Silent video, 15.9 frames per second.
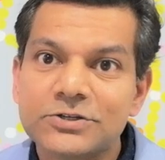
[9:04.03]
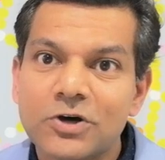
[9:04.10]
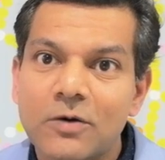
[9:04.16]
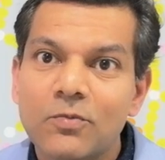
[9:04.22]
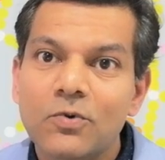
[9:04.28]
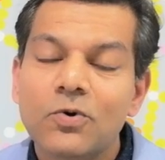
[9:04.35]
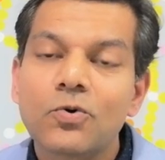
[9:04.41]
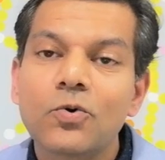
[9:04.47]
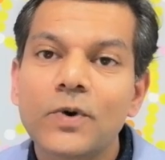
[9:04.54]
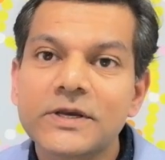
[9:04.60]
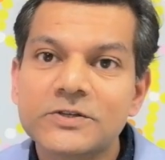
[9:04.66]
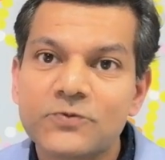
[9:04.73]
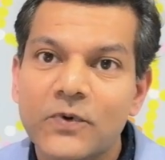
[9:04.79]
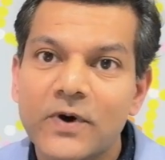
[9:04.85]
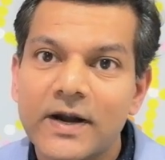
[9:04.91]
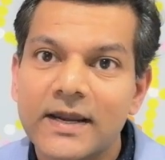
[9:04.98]
a job? Who
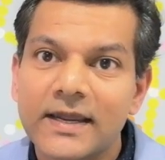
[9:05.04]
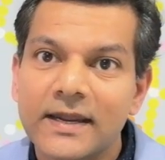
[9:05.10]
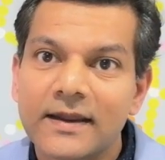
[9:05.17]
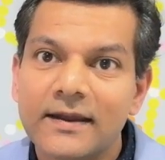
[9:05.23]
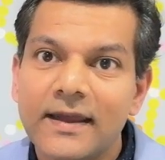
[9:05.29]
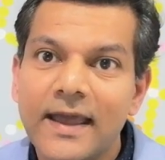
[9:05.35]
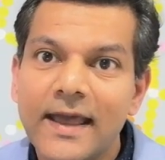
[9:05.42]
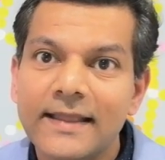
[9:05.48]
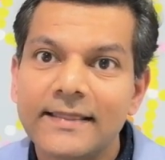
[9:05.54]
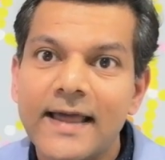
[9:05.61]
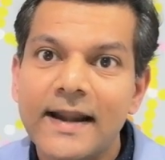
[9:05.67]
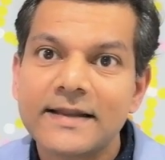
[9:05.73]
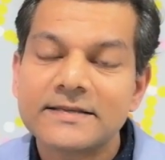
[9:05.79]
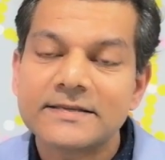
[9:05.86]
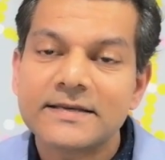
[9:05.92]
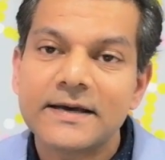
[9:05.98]
is working? And
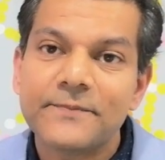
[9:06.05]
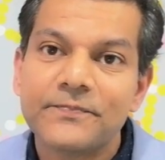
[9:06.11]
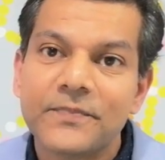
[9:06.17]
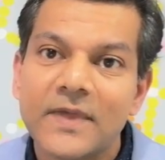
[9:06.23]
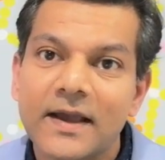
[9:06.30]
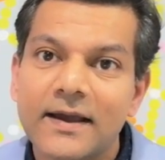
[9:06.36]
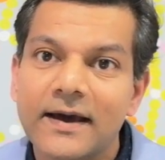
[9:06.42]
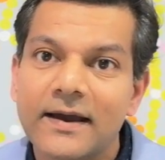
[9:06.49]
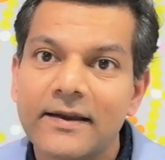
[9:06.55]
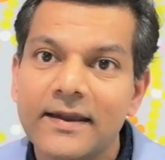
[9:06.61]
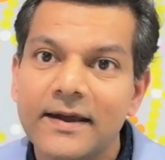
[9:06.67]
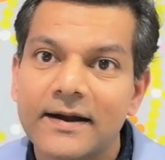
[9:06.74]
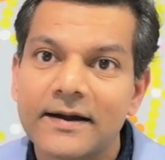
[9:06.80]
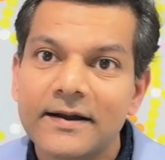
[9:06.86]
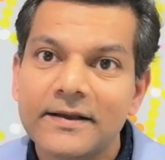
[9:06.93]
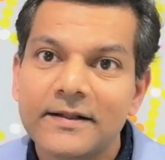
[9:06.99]
that is a
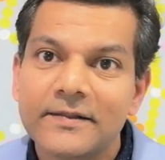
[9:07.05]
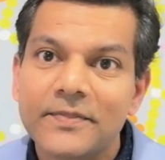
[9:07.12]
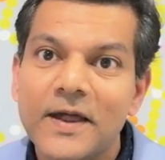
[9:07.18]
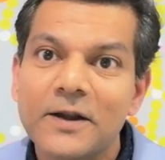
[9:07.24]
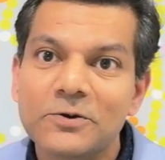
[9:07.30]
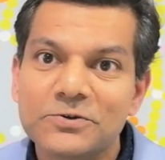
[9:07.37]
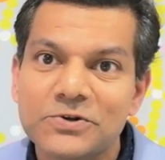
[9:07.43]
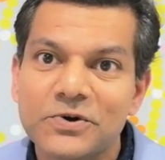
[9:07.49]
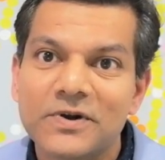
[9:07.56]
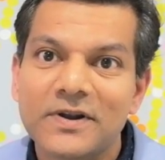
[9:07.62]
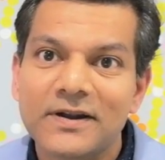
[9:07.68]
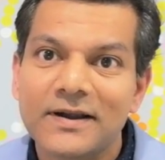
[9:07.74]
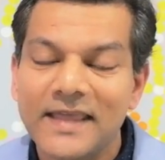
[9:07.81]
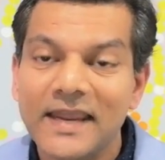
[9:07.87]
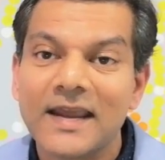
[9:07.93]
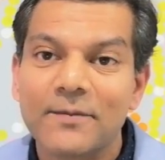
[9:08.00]
career that you
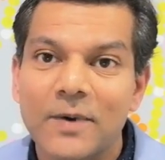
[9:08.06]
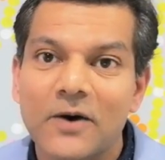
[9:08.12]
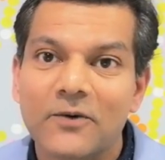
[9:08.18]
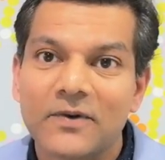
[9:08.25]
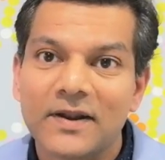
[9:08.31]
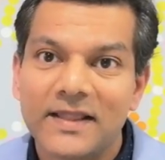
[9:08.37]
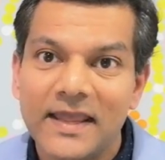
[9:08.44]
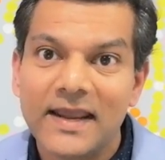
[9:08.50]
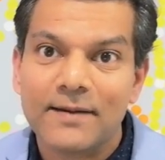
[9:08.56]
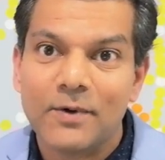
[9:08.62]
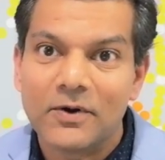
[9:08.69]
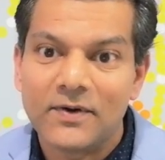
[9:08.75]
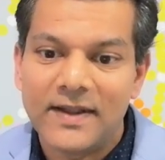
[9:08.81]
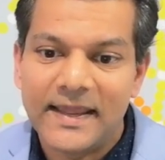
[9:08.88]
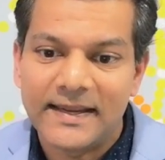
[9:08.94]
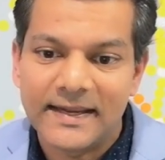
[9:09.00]
should think about
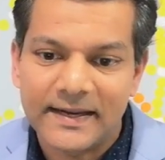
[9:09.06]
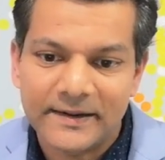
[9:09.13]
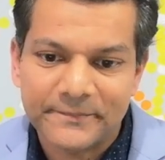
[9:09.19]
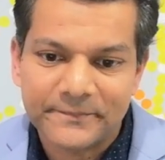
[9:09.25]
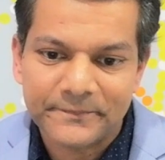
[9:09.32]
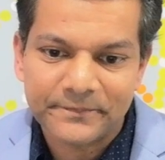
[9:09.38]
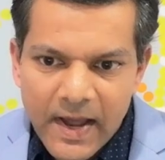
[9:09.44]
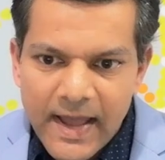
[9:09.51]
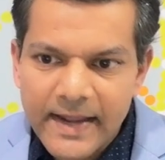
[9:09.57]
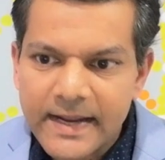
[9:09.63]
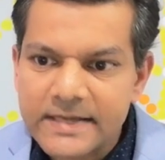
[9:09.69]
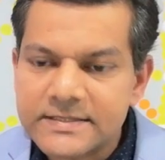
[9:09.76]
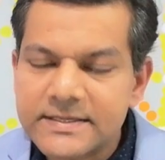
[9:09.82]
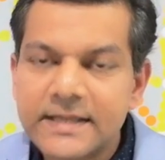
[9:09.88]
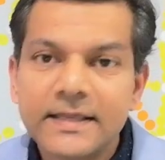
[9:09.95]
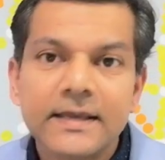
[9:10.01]
taking. I
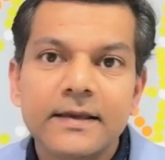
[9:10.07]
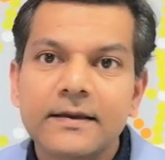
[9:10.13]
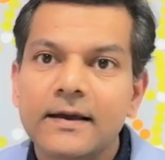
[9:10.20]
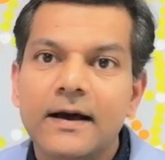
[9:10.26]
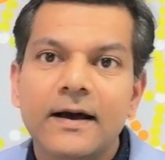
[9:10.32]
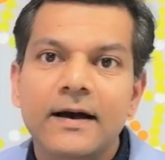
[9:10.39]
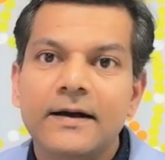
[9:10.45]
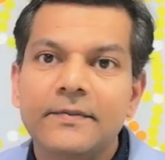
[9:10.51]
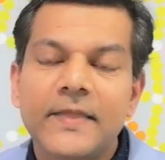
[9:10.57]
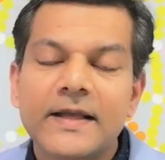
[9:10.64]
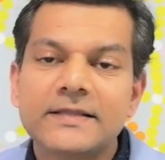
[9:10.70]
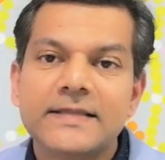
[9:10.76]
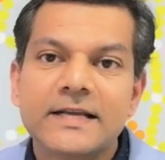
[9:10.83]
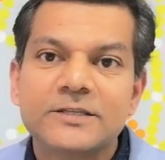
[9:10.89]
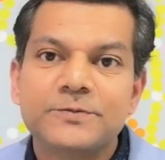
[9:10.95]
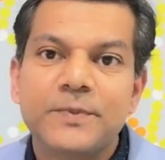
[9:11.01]
guess I think
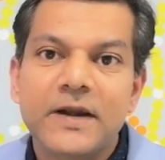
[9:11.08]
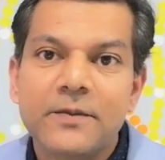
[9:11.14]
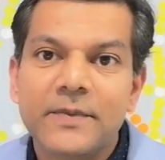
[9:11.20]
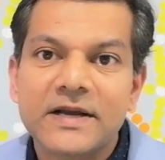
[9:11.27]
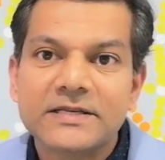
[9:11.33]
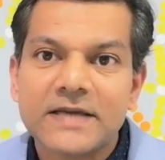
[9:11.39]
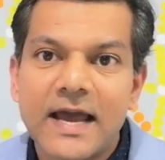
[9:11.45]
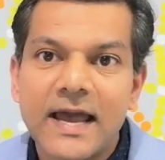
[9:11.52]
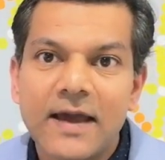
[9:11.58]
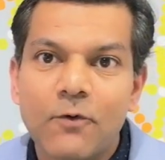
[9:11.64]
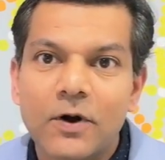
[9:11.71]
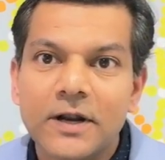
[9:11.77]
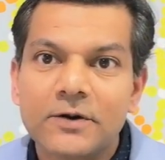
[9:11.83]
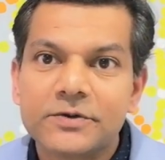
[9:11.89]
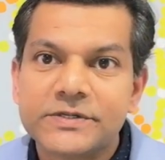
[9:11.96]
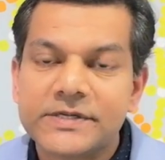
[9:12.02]
that's pretty much I
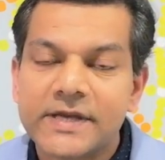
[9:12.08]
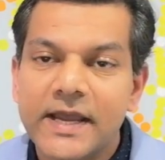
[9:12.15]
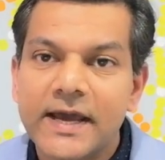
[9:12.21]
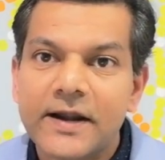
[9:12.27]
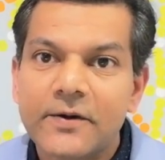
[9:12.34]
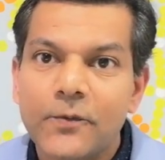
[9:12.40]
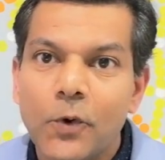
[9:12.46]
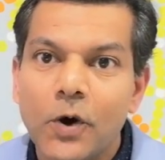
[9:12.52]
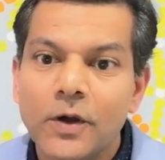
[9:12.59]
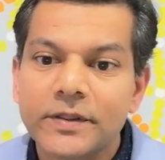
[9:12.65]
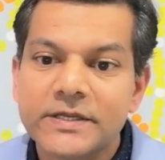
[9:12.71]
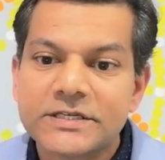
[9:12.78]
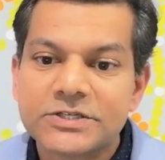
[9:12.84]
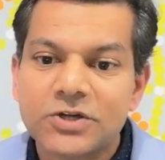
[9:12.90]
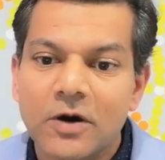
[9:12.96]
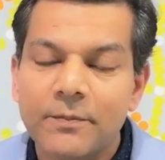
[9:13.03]
wanted to share on
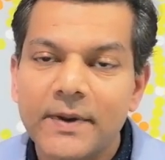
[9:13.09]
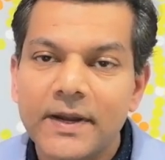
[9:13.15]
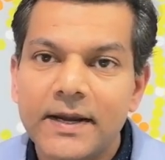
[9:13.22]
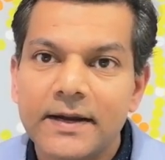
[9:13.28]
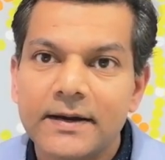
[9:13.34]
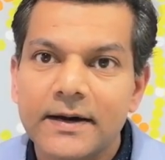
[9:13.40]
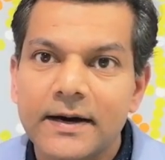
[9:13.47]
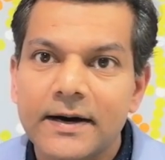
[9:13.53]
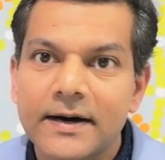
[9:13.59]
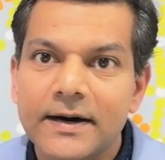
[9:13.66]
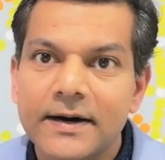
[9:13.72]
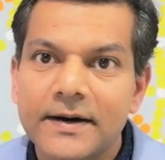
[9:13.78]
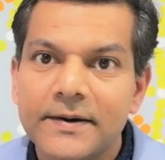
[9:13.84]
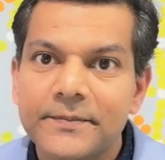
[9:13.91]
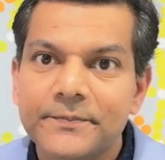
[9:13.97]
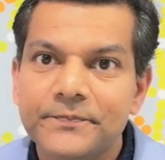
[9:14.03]
this topic.
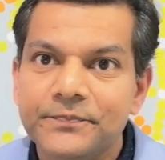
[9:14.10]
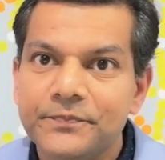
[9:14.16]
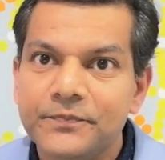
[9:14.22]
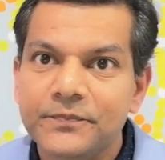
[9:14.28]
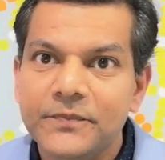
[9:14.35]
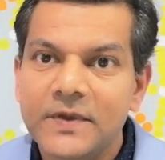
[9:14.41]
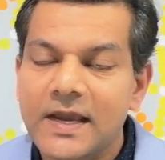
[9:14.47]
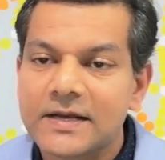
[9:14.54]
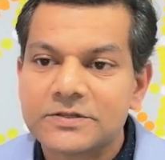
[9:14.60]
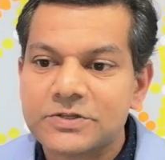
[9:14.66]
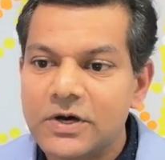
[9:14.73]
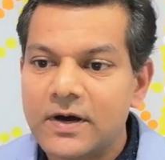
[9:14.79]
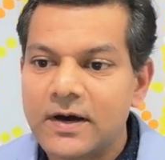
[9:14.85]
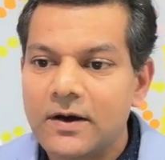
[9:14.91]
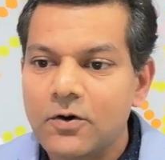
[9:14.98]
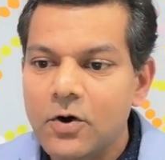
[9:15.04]

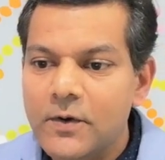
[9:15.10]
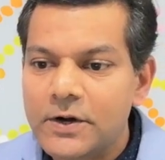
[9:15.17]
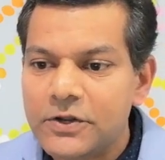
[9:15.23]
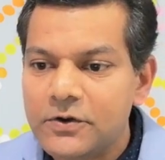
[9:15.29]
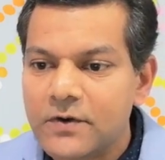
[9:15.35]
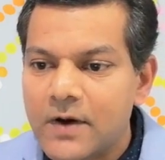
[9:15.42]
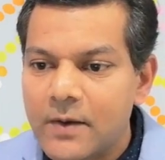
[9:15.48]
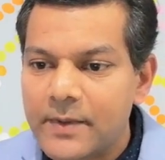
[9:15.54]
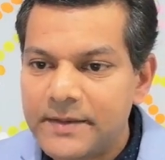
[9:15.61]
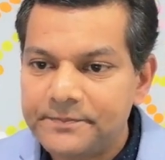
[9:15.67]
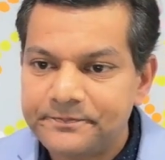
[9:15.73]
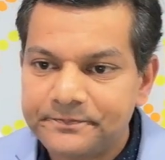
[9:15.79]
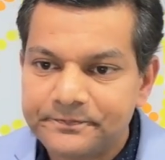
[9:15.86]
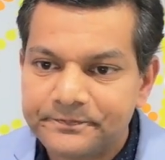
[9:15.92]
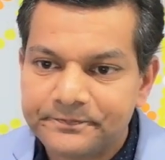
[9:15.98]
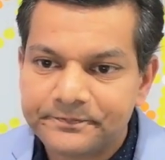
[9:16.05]
So over to you, Aman.